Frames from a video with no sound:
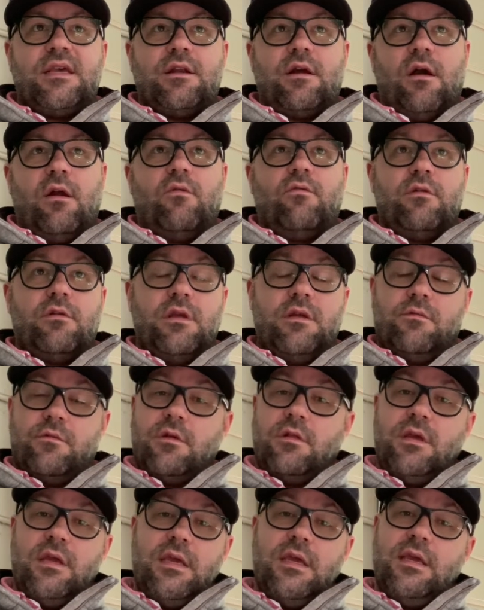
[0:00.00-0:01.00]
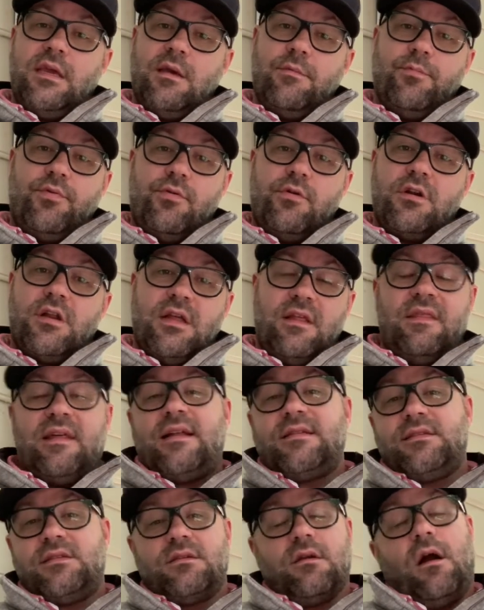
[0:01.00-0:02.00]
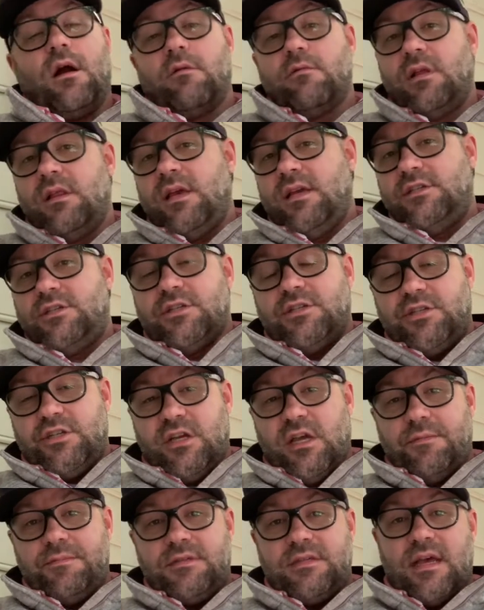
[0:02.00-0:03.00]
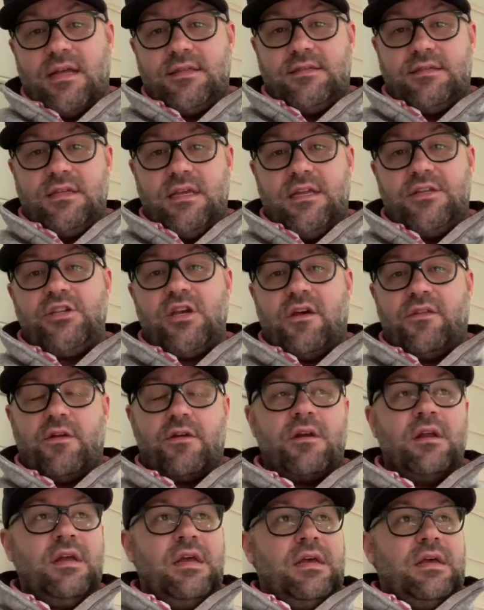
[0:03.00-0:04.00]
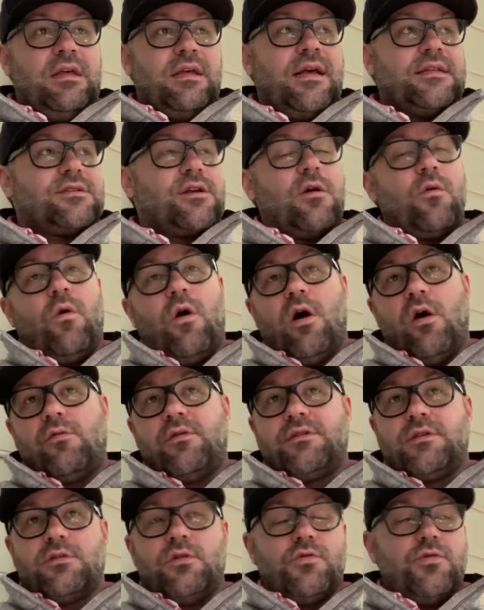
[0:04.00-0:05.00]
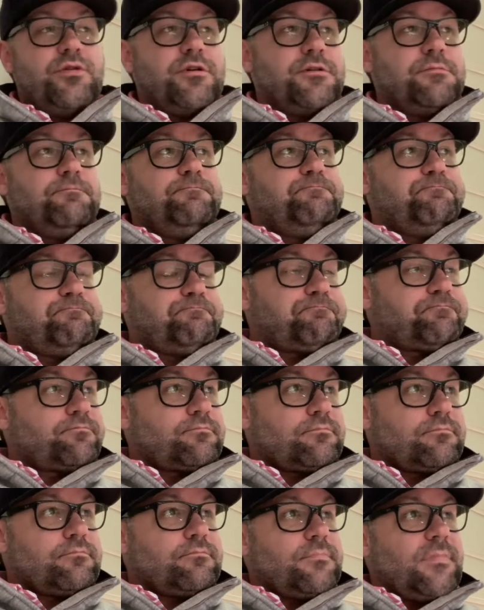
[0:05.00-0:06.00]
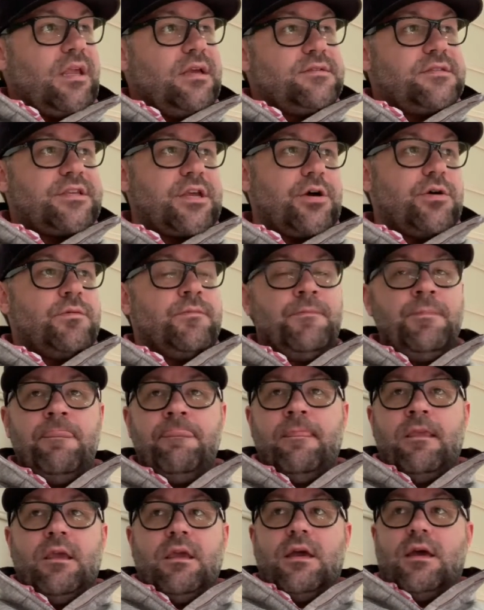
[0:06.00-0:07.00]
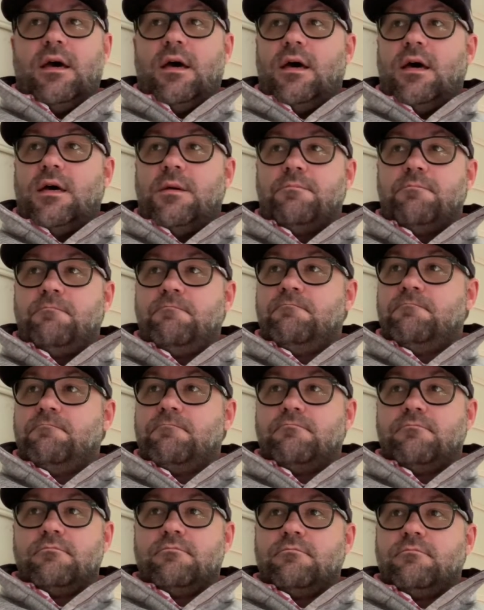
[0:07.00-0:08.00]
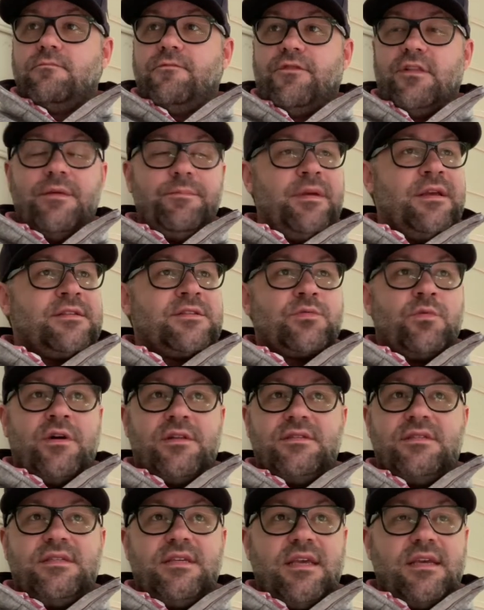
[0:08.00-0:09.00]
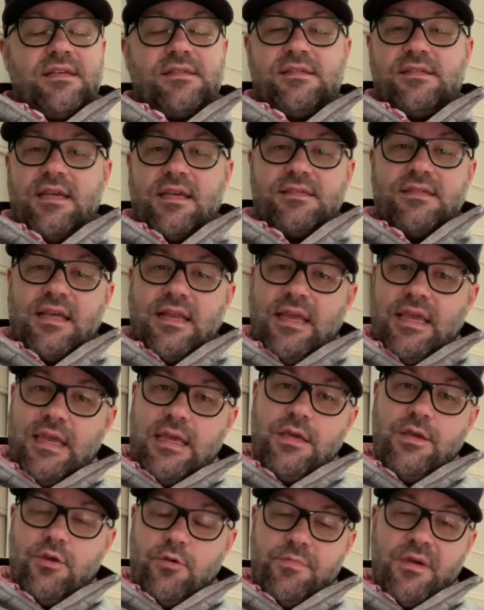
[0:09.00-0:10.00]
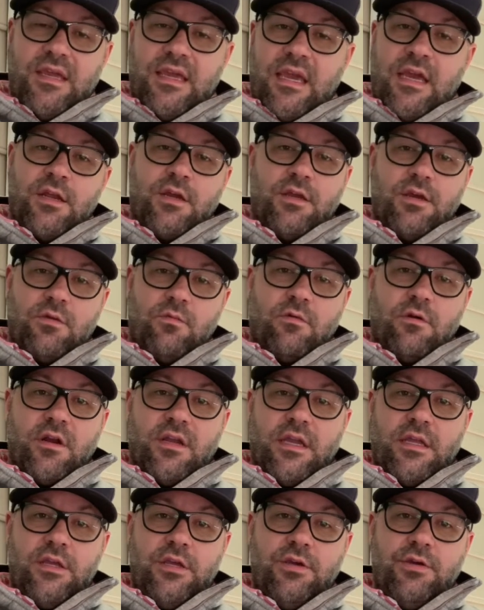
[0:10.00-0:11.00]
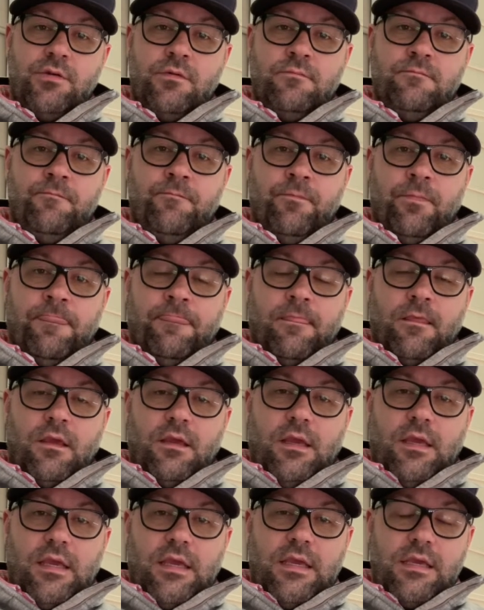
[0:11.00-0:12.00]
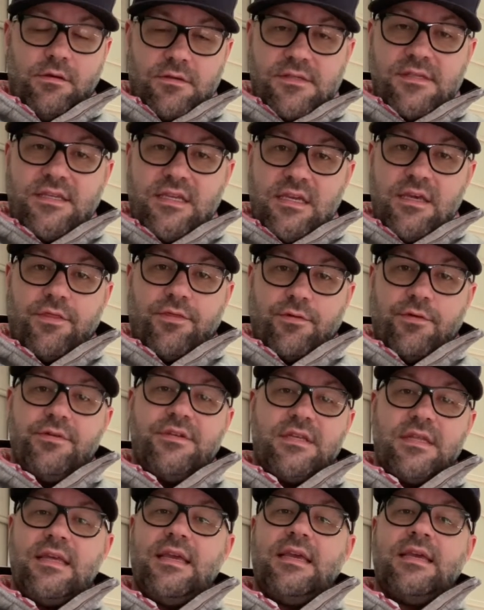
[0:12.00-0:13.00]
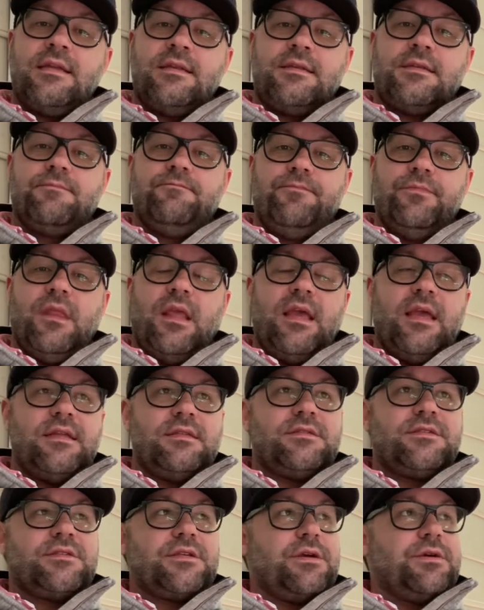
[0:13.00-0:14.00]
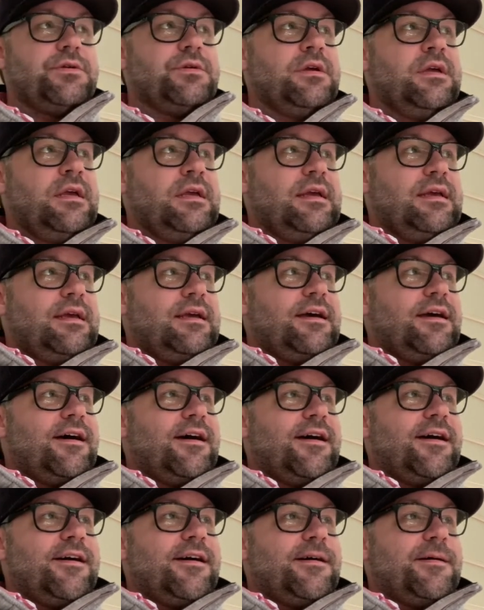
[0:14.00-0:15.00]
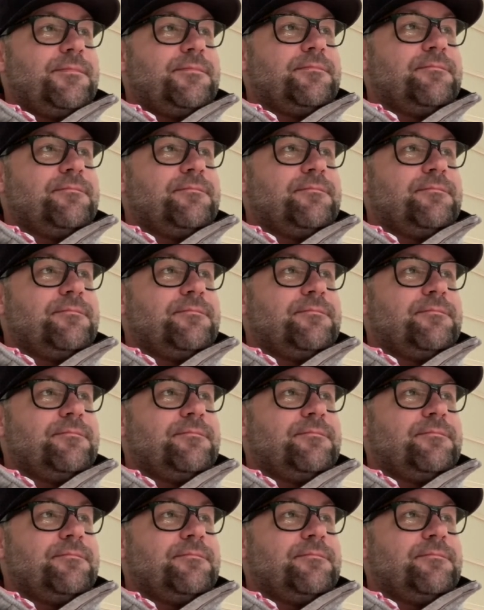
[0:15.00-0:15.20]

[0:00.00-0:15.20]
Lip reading: are really, really important. And that's our relationships. That's each other. That's our walk with the Lord. So Philippians 1:6 says that he who began a good work in you, he'll see it through to the end. And so, I